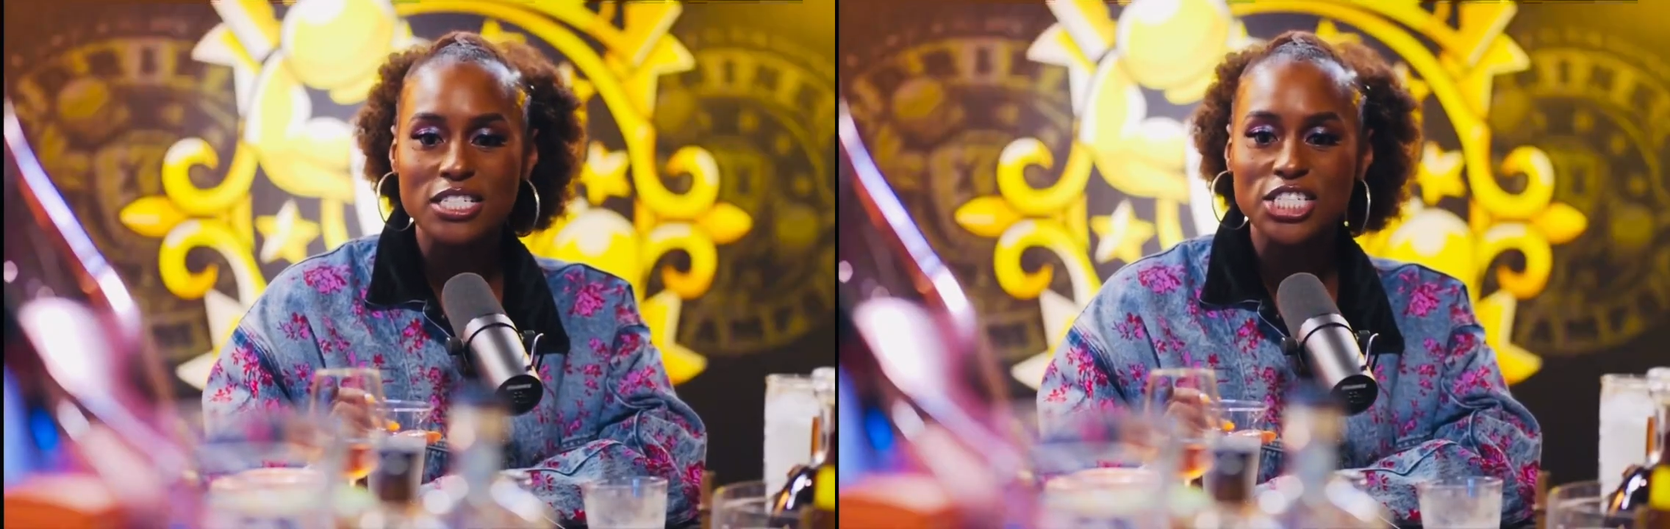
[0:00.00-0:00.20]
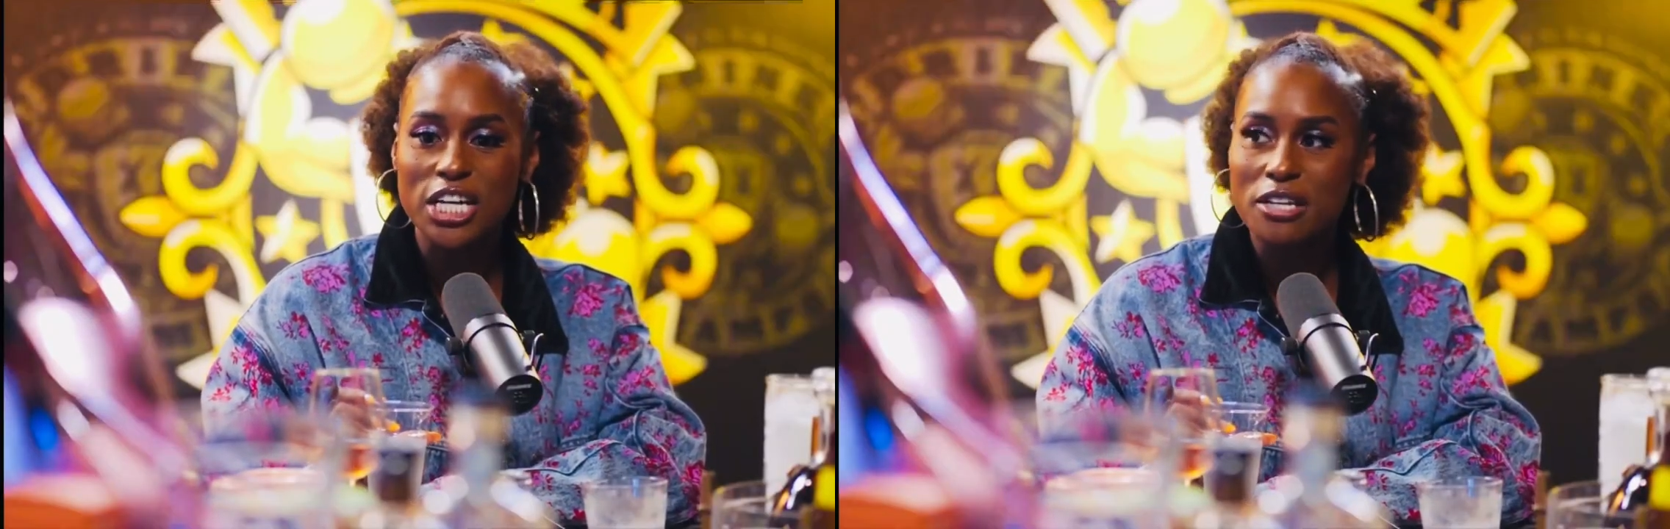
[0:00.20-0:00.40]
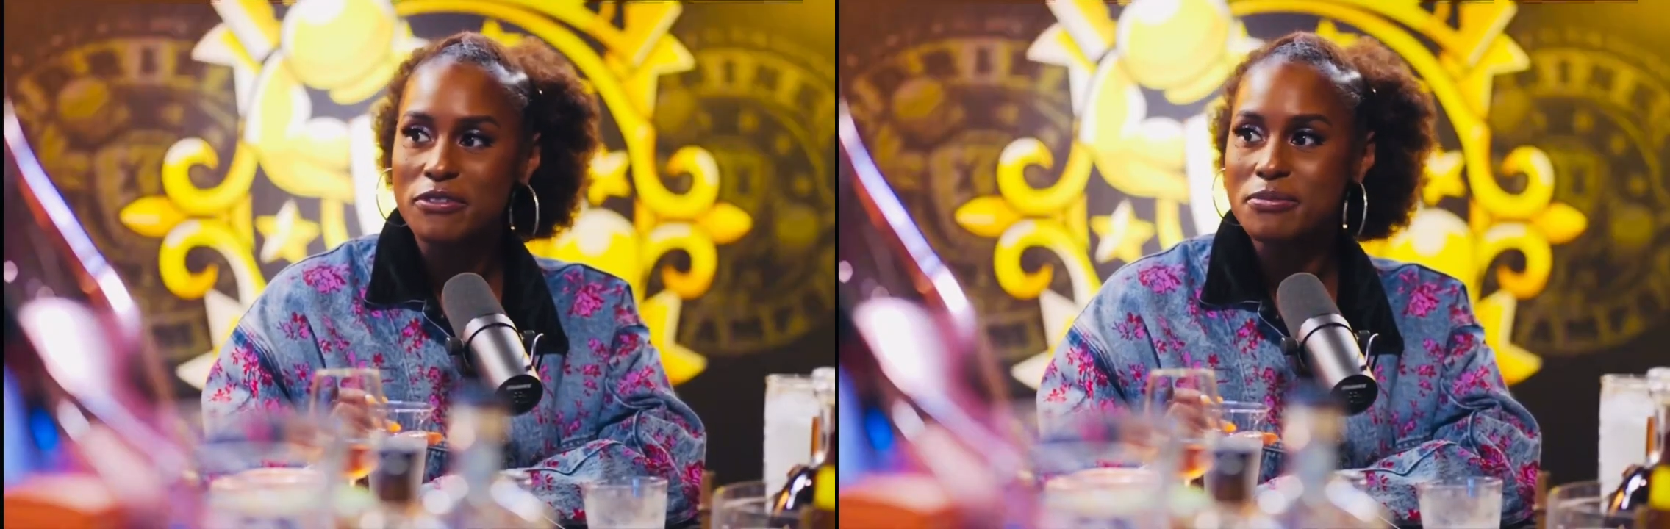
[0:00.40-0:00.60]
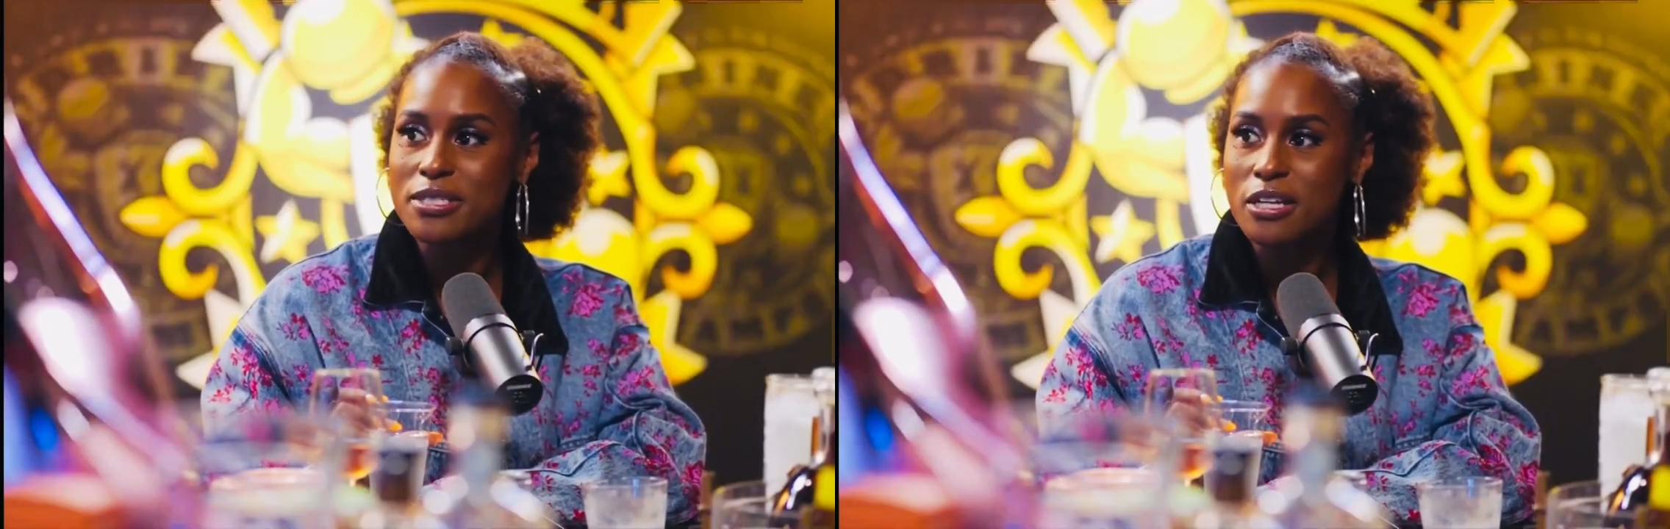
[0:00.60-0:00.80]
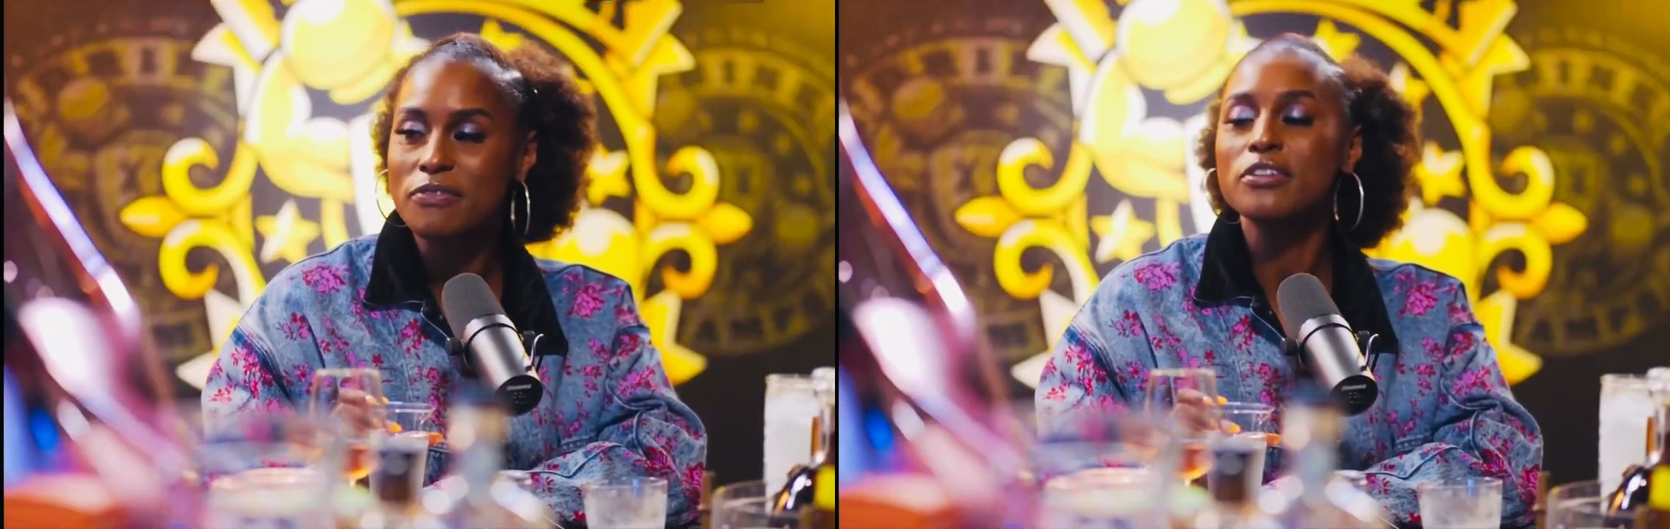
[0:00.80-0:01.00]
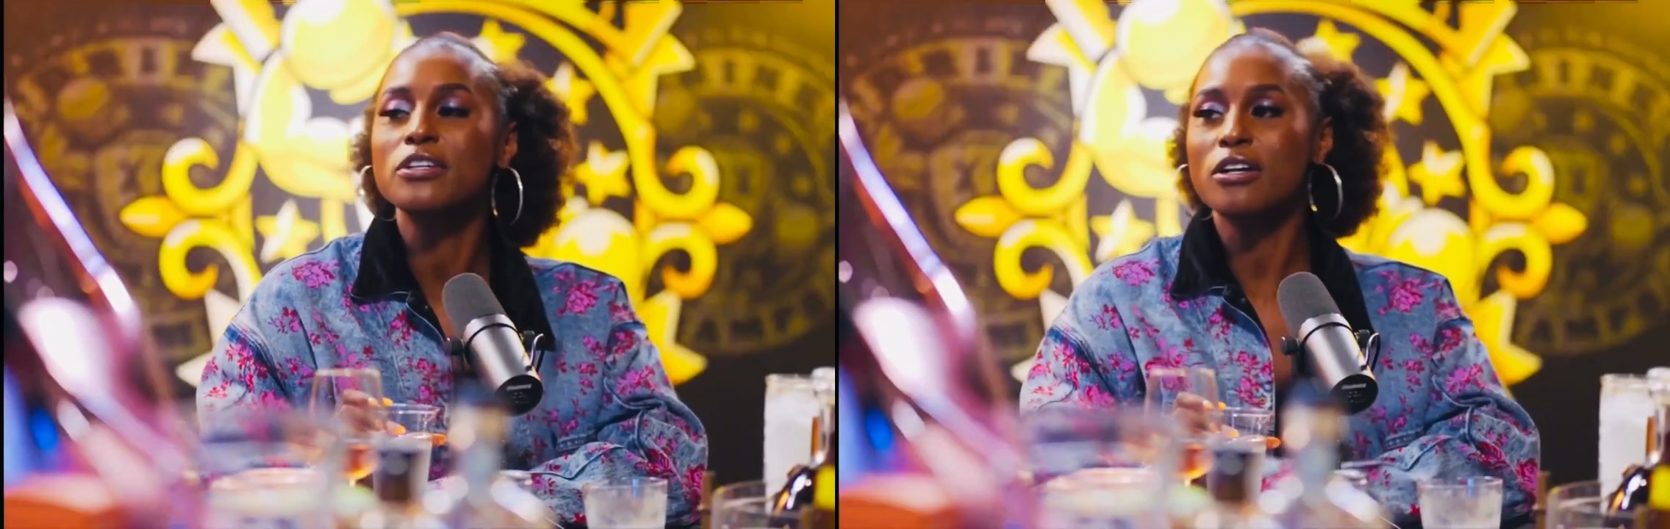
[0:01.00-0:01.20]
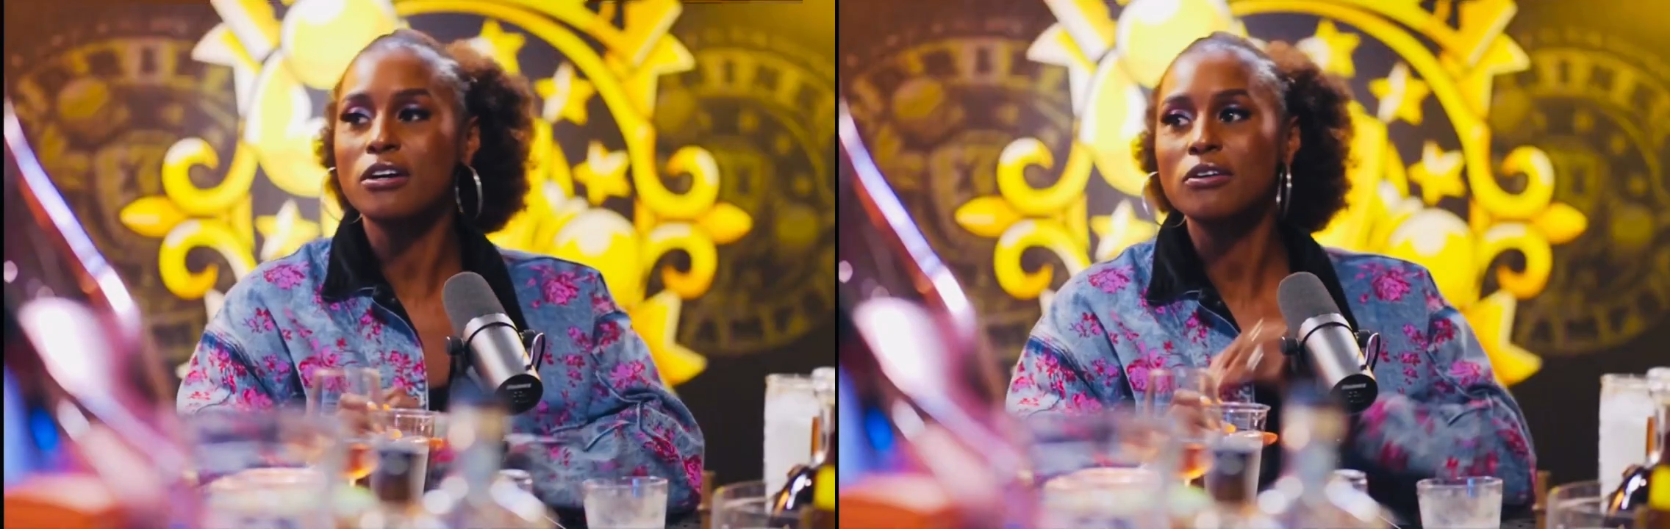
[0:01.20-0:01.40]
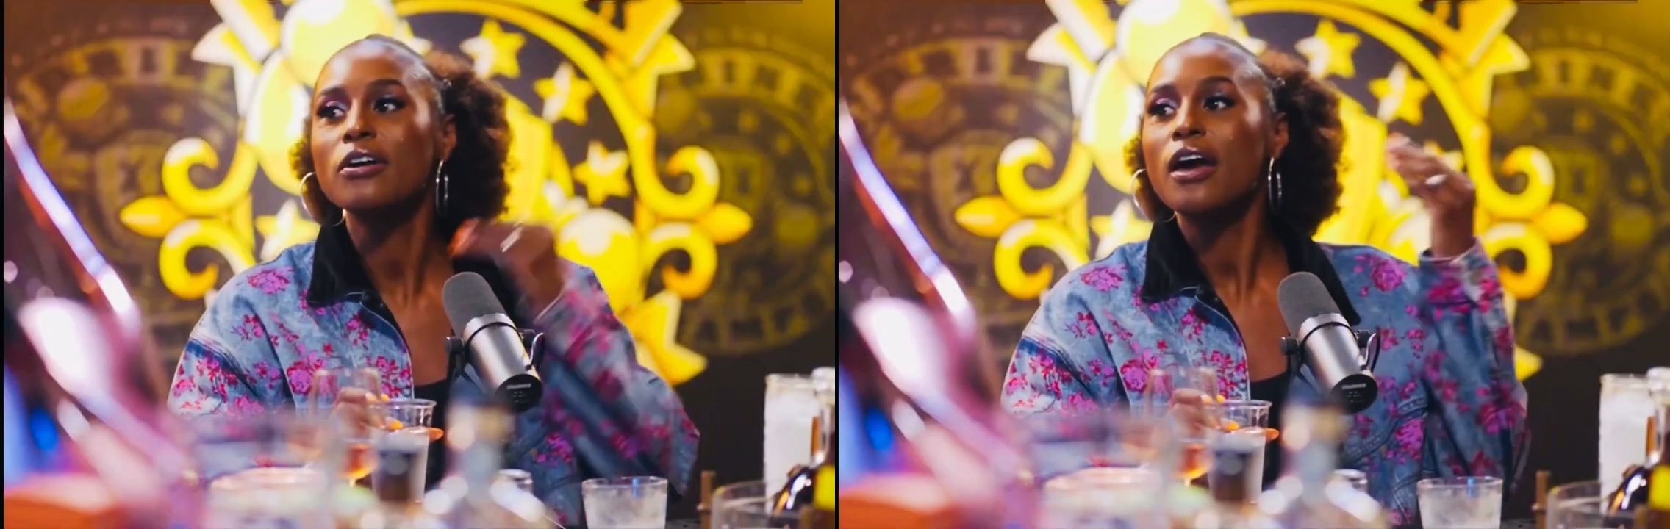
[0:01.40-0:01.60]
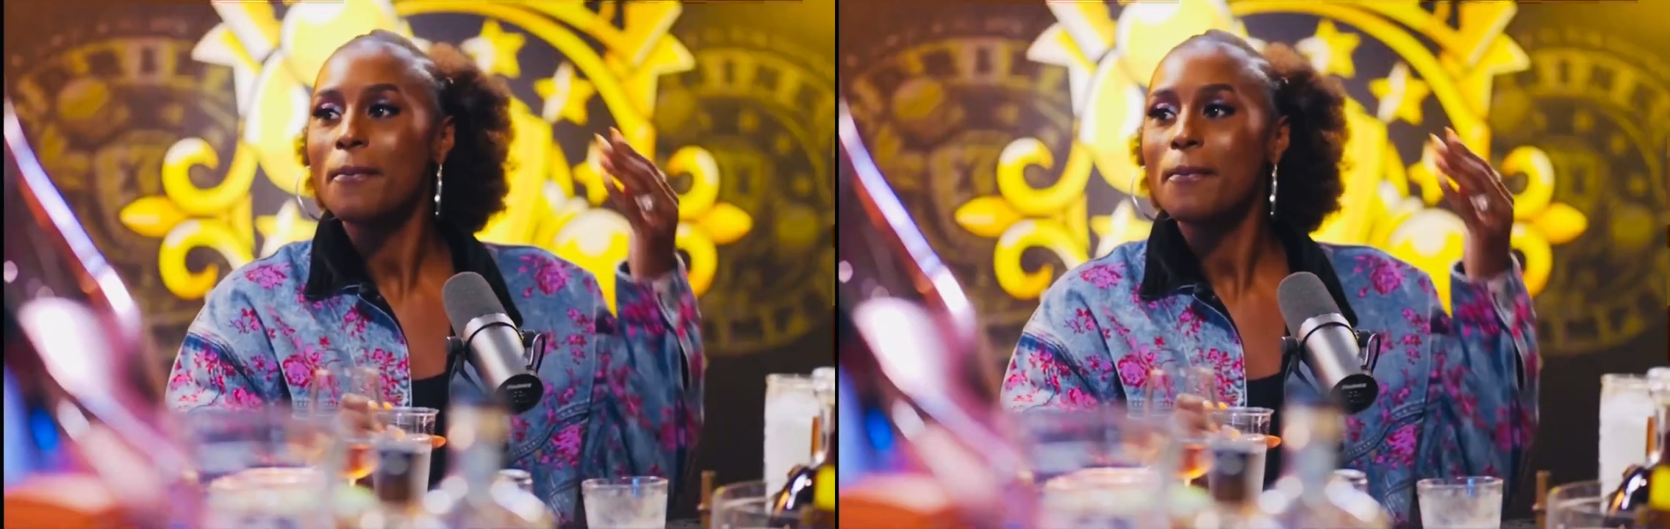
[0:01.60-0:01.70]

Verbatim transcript: shell of himself, you know.